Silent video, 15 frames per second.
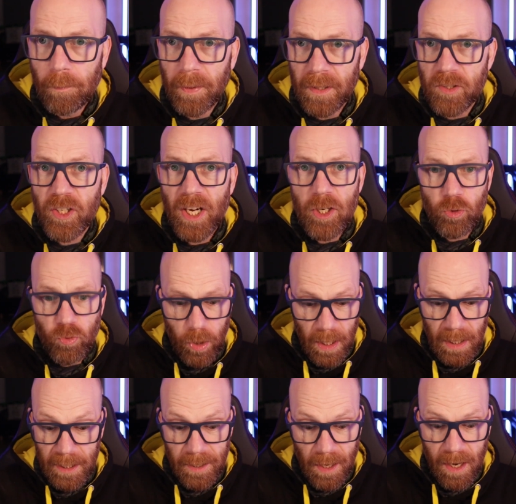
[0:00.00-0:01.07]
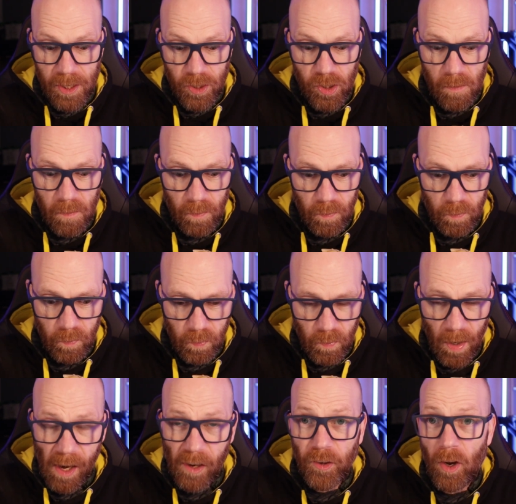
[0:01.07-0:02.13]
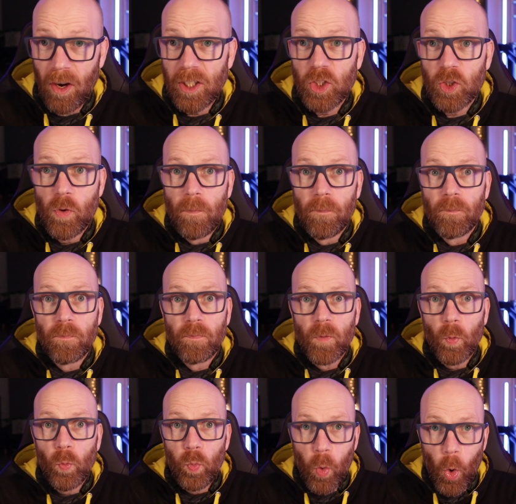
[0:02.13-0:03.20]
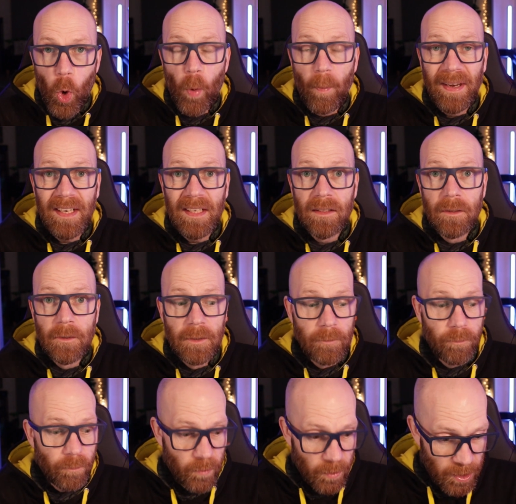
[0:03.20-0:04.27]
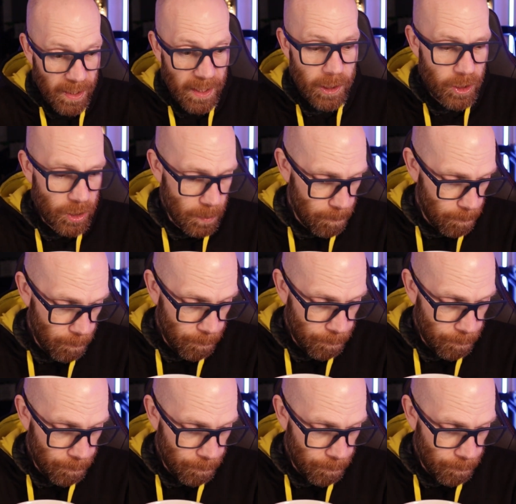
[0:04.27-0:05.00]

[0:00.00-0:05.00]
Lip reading: But it tastes really nice. A nice, warming dish.